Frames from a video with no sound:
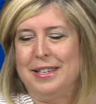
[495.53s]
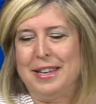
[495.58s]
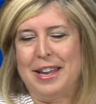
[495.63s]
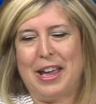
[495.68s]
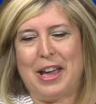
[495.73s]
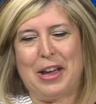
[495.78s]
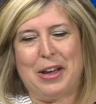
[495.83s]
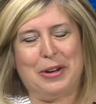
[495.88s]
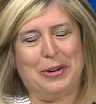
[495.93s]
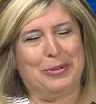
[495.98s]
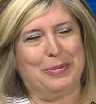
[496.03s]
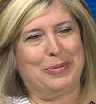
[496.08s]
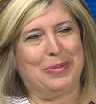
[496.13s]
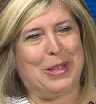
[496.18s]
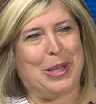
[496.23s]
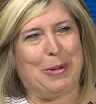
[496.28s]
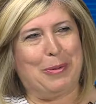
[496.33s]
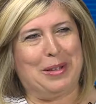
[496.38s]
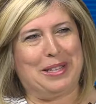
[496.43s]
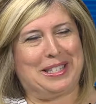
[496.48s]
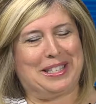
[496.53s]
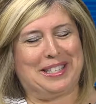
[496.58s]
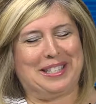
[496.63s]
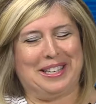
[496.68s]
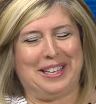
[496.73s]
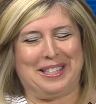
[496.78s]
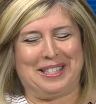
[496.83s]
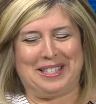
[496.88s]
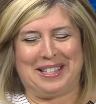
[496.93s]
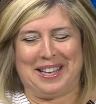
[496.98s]
No,
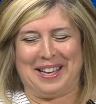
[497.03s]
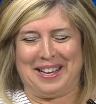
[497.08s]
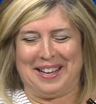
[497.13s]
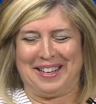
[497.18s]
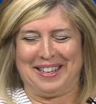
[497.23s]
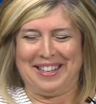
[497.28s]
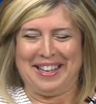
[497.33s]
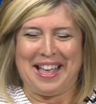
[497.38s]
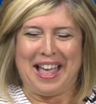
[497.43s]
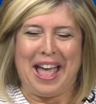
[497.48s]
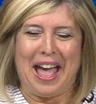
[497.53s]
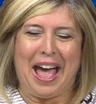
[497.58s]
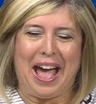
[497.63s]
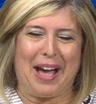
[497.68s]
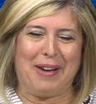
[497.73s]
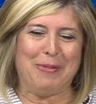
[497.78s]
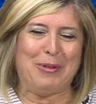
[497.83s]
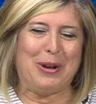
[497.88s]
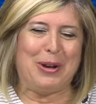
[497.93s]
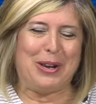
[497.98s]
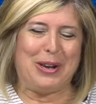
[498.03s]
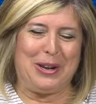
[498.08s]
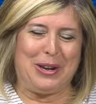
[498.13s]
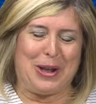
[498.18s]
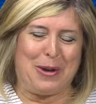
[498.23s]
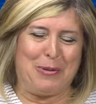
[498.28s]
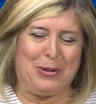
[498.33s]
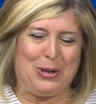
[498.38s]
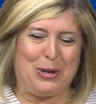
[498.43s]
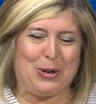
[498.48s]
it's well, you
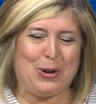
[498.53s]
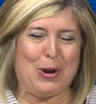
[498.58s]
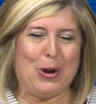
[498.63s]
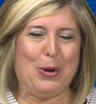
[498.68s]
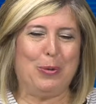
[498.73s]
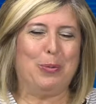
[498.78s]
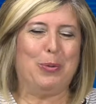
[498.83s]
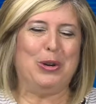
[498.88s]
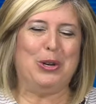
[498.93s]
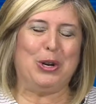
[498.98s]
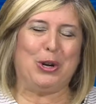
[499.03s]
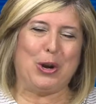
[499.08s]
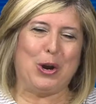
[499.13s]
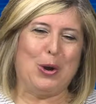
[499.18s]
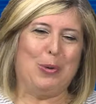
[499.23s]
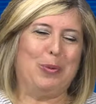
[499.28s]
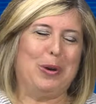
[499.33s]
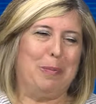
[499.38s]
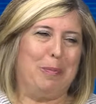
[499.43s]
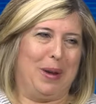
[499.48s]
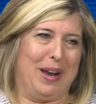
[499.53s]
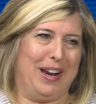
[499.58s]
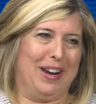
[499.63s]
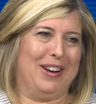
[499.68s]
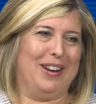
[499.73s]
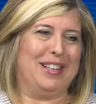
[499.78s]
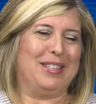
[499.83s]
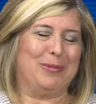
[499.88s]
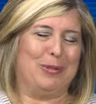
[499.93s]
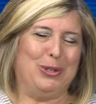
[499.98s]
know, when you grow up with
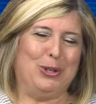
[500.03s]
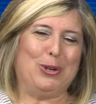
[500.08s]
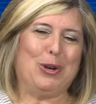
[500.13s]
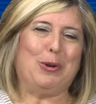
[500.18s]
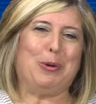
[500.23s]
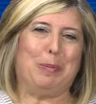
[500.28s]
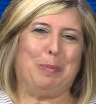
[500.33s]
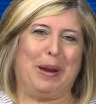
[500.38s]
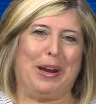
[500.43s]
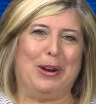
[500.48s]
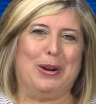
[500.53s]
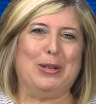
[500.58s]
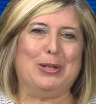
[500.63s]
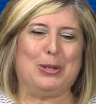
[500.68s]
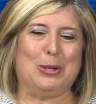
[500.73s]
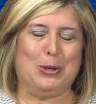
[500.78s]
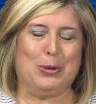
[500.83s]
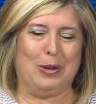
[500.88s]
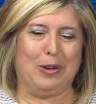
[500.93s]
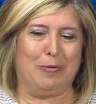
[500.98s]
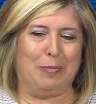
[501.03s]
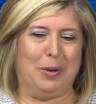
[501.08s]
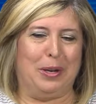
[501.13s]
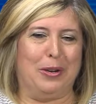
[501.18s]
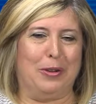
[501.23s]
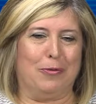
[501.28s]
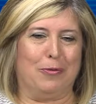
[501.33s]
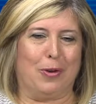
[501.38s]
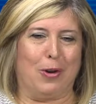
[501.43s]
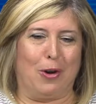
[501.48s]
parents who have
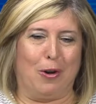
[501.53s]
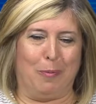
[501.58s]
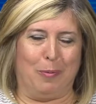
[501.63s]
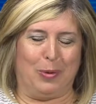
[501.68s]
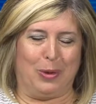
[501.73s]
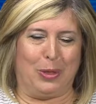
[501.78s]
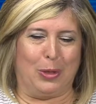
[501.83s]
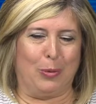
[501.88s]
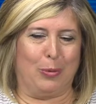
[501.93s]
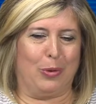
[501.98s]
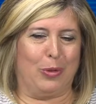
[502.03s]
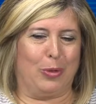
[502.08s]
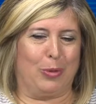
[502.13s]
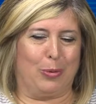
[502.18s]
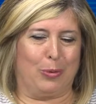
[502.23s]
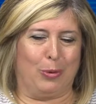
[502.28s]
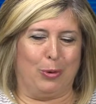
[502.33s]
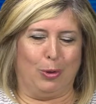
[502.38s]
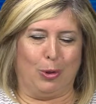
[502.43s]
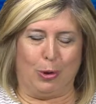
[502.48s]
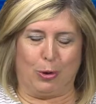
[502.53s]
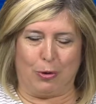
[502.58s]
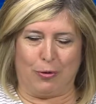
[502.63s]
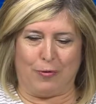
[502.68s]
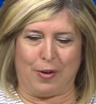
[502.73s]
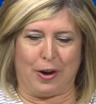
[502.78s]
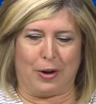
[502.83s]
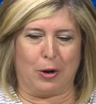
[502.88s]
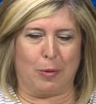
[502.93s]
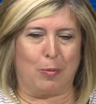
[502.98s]
been involved either through local
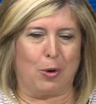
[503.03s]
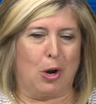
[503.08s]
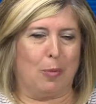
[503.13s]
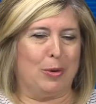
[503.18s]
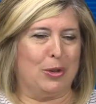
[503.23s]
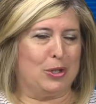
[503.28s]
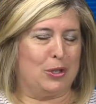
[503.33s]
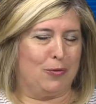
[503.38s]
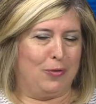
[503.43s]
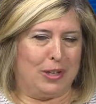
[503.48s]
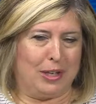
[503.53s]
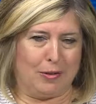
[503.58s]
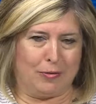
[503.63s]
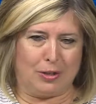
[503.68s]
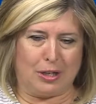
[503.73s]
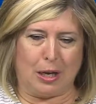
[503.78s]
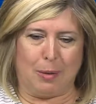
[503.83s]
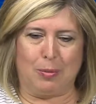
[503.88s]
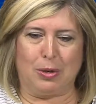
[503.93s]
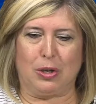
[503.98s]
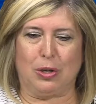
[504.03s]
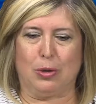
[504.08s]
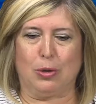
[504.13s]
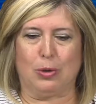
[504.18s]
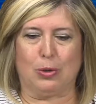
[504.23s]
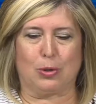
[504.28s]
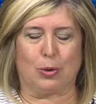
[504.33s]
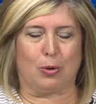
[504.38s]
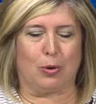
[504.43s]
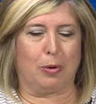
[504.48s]
fire departments or
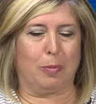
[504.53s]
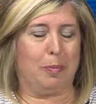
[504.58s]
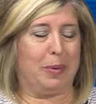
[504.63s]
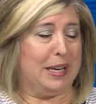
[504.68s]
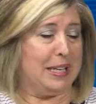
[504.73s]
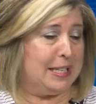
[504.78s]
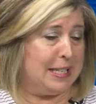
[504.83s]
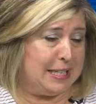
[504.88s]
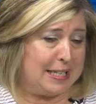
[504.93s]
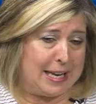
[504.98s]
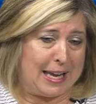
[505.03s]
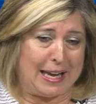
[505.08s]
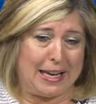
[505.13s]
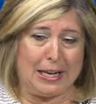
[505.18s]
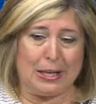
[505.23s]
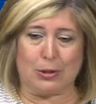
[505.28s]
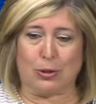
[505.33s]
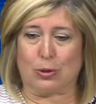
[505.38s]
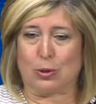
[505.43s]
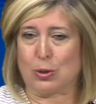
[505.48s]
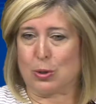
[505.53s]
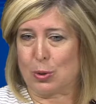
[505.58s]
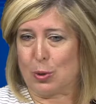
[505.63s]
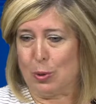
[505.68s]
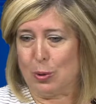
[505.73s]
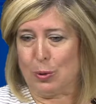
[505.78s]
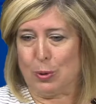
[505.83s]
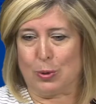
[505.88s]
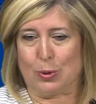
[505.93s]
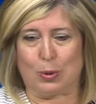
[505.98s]
VFWs or PTAs or
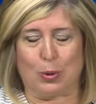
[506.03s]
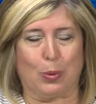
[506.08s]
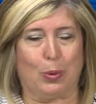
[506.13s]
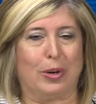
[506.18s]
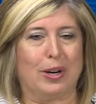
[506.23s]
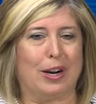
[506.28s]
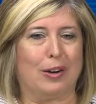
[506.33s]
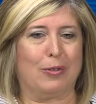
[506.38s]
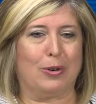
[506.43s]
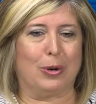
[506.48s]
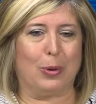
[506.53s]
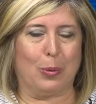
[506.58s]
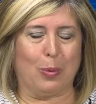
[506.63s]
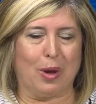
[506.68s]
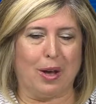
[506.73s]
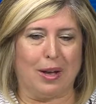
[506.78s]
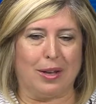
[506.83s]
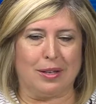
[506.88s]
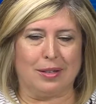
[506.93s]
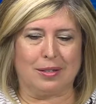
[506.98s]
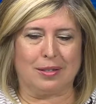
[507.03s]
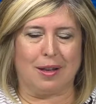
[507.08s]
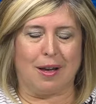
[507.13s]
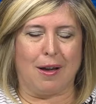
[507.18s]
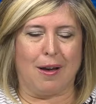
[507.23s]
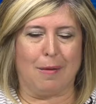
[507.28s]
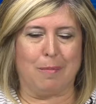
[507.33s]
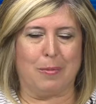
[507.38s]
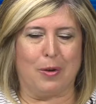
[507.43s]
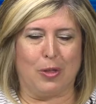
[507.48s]
schools or whatever it was.
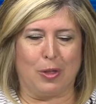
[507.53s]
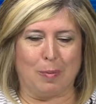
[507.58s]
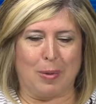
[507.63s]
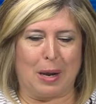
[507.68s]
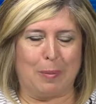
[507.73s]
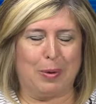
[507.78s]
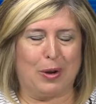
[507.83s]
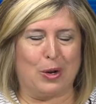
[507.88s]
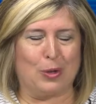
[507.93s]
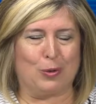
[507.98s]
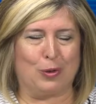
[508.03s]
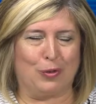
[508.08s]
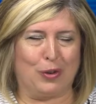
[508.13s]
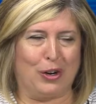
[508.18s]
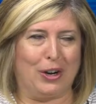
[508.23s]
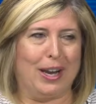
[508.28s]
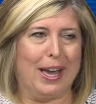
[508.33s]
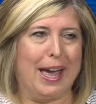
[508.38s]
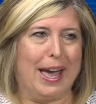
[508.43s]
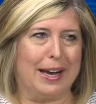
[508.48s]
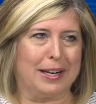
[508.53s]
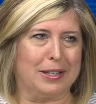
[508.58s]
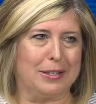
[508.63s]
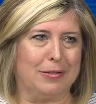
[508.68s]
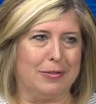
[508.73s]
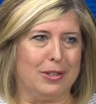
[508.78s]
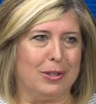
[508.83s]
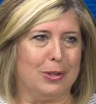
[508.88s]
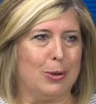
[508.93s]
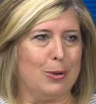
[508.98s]
Both of my parents were very
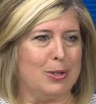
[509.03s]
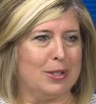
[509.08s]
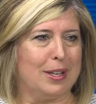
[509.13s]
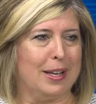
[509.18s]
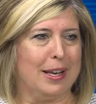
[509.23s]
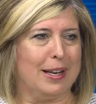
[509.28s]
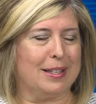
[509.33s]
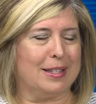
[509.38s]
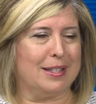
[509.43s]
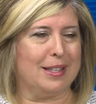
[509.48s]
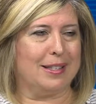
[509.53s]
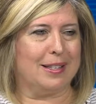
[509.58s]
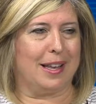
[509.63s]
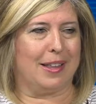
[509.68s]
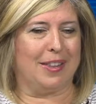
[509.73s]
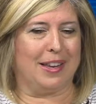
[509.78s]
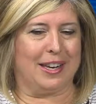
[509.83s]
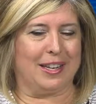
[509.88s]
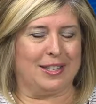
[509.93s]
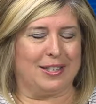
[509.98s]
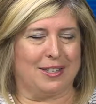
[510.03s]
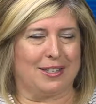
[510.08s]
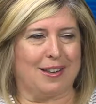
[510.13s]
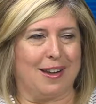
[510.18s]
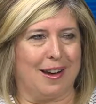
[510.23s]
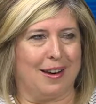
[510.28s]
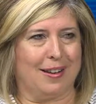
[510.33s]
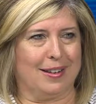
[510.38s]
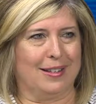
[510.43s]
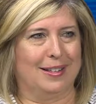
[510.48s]
active in those things, and I think it just
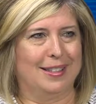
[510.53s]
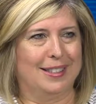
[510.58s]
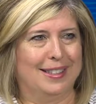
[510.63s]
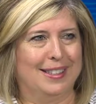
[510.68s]
kind of